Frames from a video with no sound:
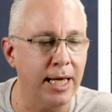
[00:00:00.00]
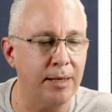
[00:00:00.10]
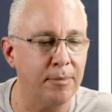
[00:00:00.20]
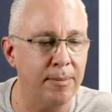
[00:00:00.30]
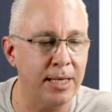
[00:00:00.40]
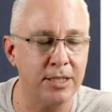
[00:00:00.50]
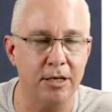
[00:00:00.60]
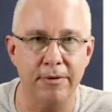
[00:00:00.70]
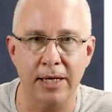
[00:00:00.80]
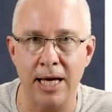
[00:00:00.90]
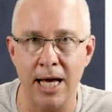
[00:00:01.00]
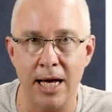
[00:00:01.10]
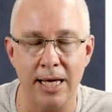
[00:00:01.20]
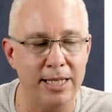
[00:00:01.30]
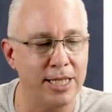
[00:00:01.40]
And my mass of the
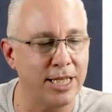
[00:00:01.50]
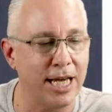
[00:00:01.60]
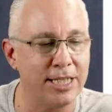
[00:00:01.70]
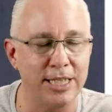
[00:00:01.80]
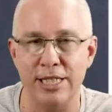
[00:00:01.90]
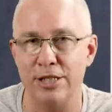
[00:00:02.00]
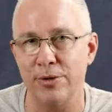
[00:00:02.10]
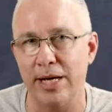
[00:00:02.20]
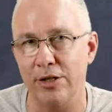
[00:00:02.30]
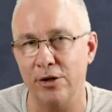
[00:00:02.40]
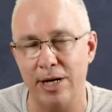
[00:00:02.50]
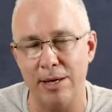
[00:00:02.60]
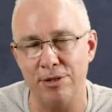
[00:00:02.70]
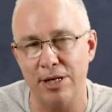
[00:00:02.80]
car in this case is 300 grams.